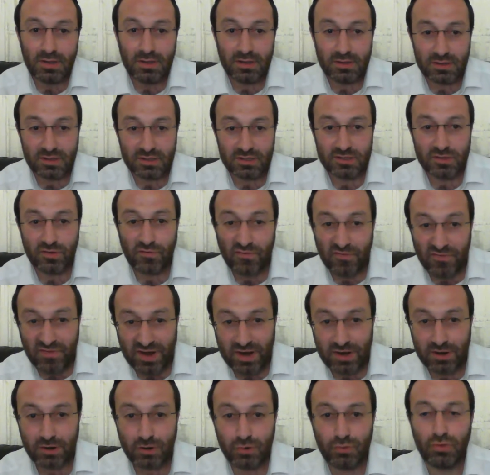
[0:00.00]
the
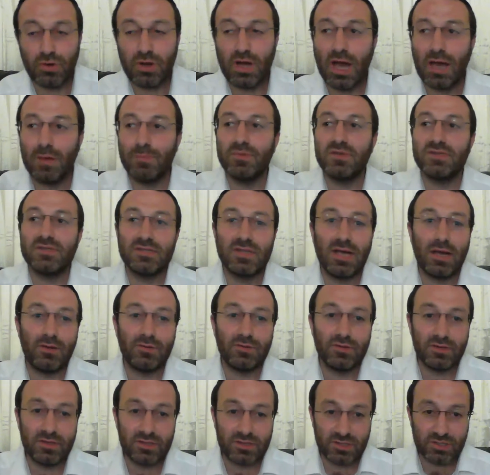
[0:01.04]
sofer who copies
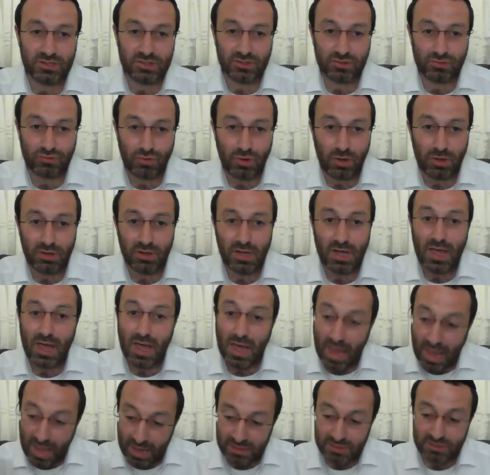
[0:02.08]
down this scroll
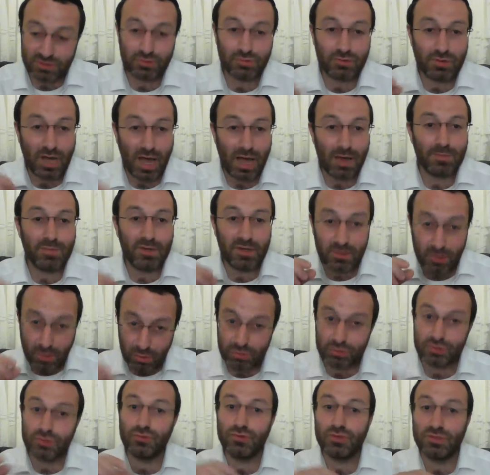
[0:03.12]
has to copy it
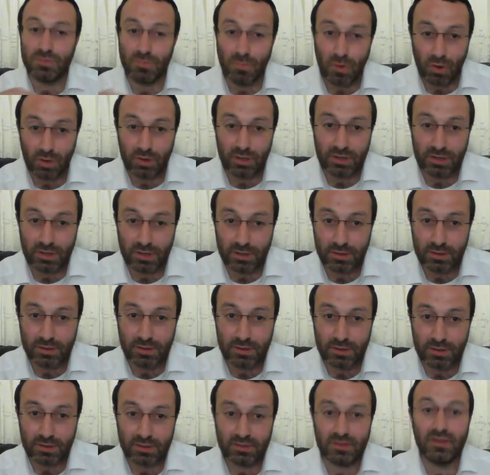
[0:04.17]
also smaller
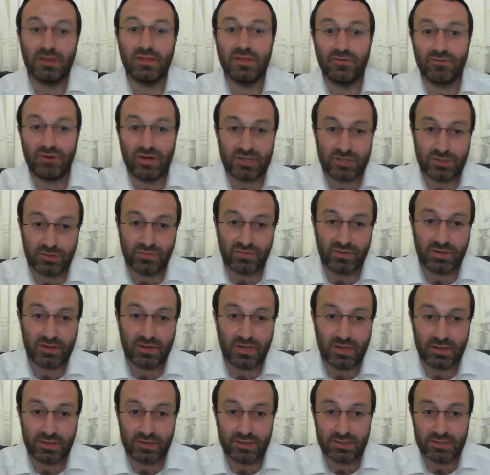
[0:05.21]
than the rest of the
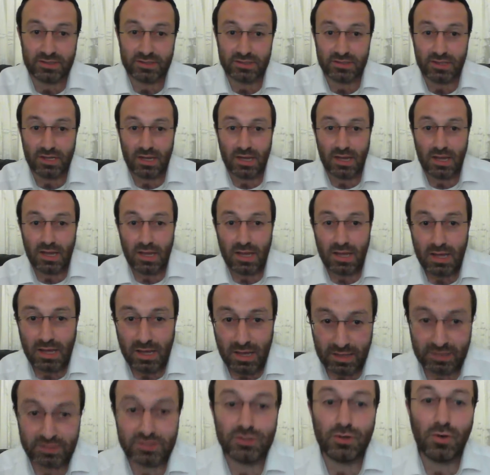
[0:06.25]
letters,
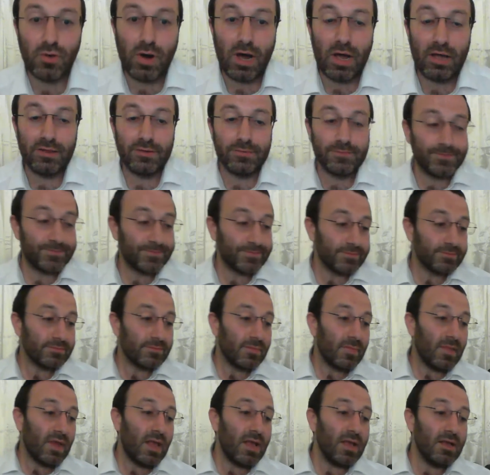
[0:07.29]
and so on.
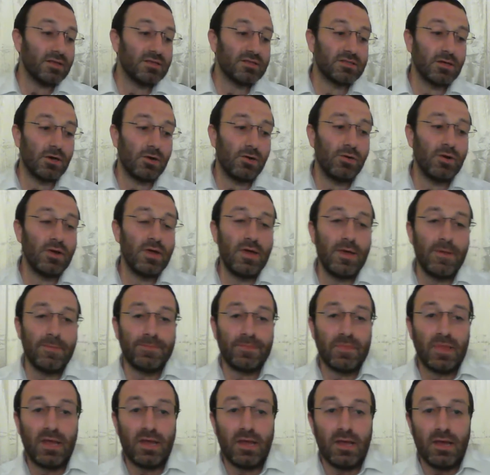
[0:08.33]
So,
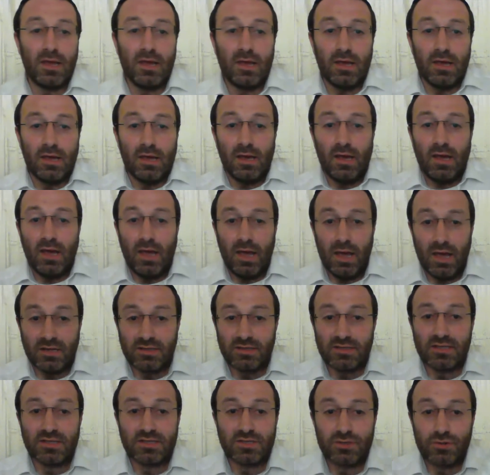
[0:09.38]

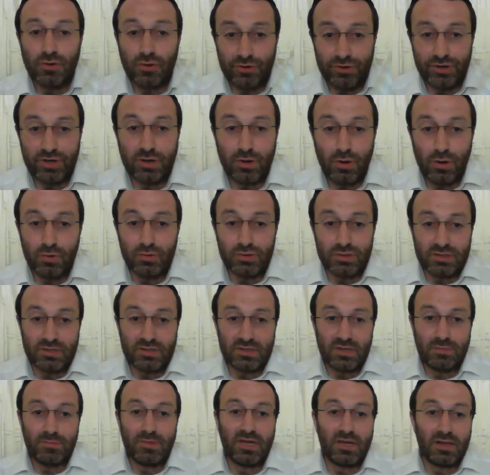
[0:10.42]
as the story goes, in
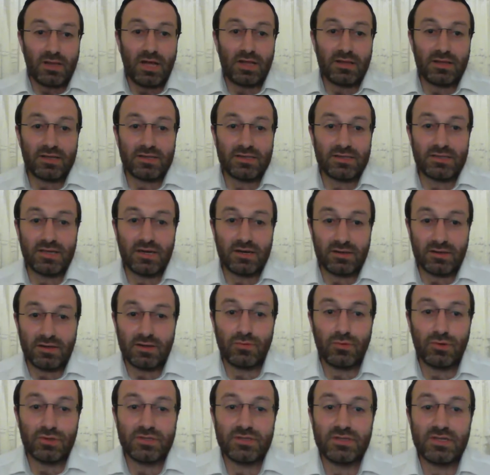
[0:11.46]
the Megilat Esther, there was